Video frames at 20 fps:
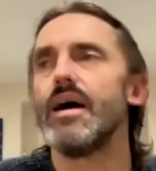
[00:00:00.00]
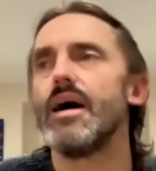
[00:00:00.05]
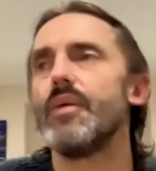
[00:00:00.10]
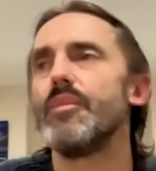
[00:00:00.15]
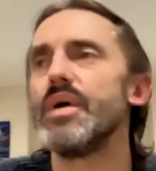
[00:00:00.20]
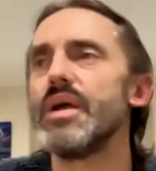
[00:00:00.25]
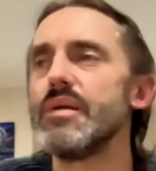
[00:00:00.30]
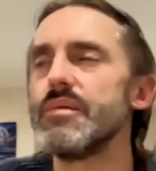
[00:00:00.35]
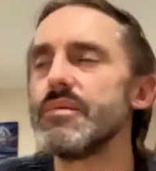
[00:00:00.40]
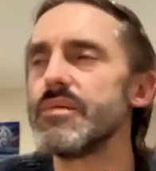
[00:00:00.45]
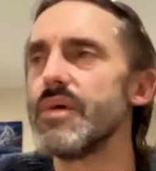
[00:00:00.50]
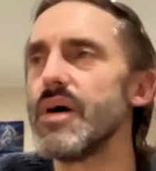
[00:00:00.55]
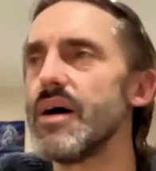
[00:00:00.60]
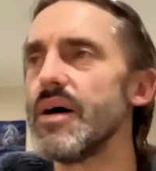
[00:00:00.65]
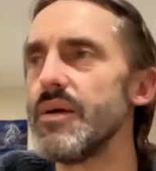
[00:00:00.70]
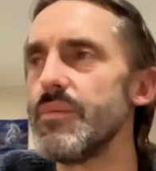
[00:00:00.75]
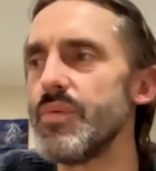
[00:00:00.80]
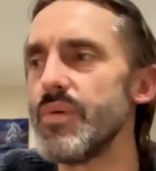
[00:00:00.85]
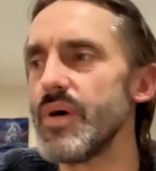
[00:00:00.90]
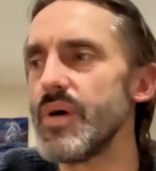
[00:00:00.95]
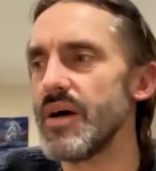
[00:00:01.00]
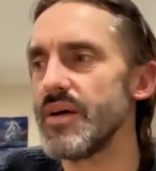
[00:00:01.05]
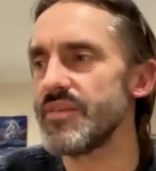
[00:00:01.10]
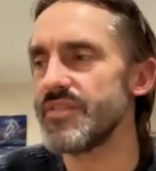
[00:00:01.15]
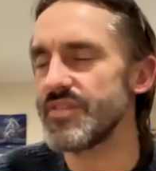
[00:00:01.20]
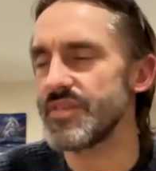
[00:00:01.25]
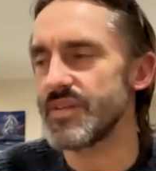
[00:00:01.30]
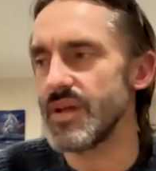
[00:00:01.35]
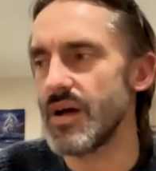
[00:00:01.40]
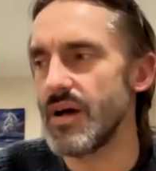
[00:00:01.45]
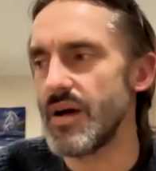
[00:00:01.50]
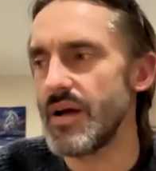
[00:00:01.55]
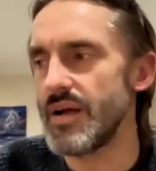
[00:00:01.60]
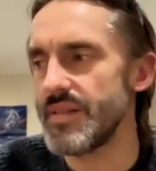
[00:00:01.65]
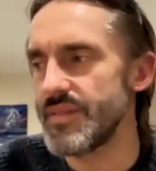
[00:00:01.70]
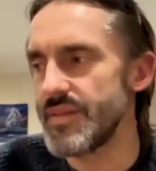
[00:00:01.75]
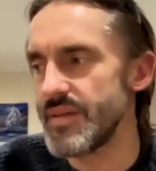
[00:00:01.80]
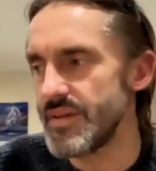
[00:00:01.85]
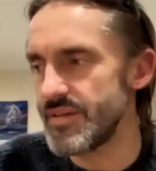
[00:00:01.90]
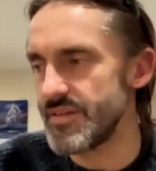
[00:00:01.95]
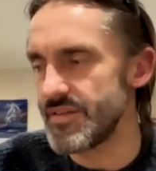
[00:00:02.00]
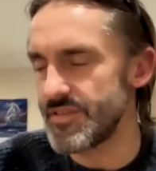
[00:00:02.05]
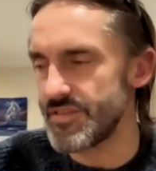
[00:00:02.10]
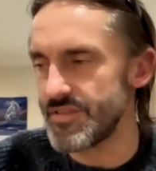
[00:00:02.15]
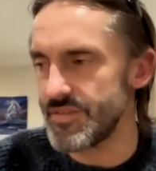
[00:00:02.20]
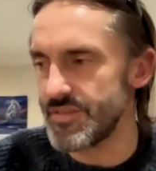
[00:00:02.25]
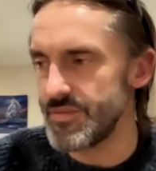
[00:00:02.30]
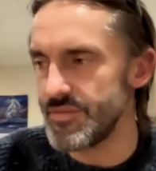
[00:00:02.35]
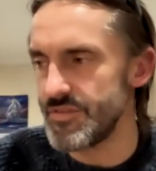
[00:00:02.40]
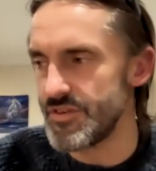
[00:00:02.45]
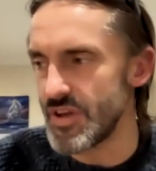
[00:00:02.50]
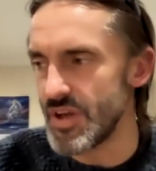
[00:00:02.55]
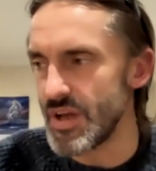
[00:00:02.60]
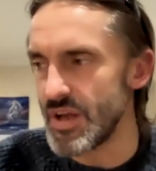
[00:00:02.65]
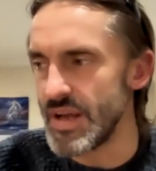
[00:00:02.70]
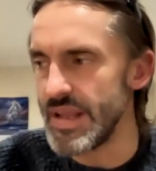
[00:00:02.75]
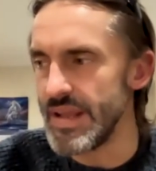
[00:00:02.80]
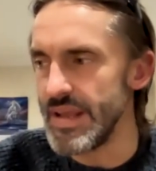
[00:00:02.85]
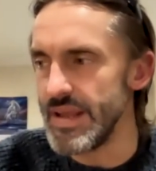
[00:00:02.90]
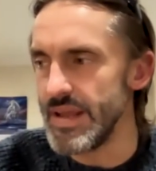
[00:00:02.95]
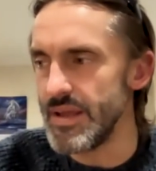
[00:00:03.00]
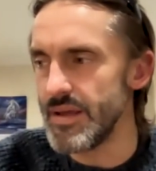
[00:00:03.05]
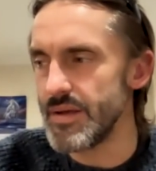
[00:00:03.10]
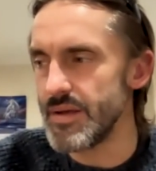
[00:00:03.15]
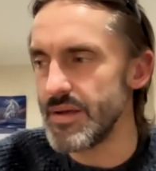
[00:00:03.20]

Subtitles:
I mean, I started this journey